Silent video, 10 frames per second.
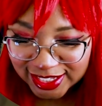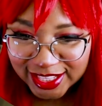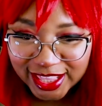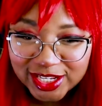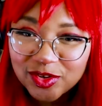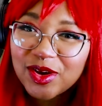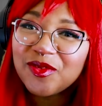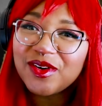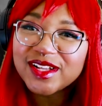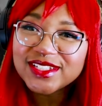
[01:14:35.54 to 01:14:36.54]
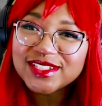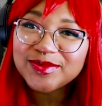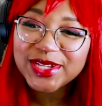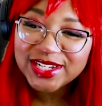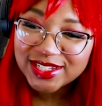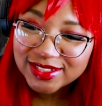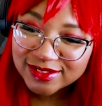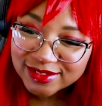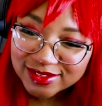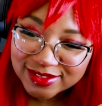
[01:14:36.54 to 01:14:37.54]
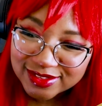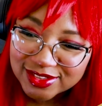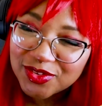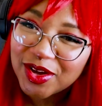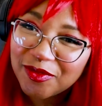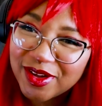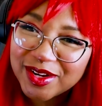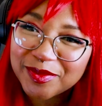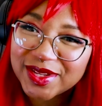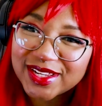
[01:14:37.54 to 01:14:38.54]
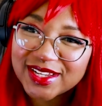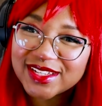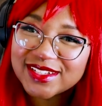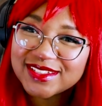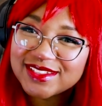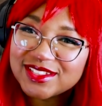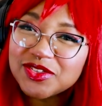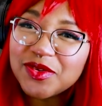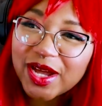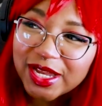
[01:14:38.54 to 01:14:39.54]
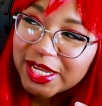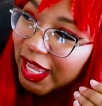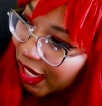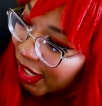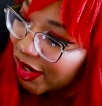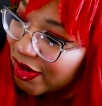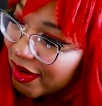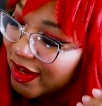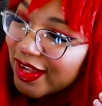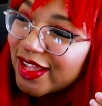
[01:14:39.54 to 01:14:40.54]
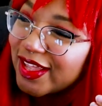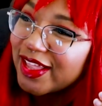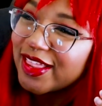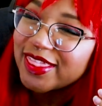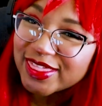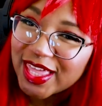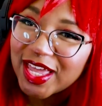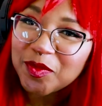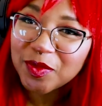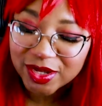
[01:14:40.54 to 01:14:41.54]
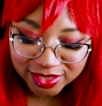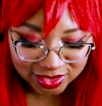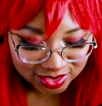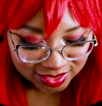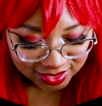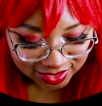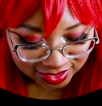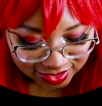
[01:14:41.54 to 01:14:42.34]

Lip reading: It's like, do I want to beat it? Do I want to beat it? Do I care that much?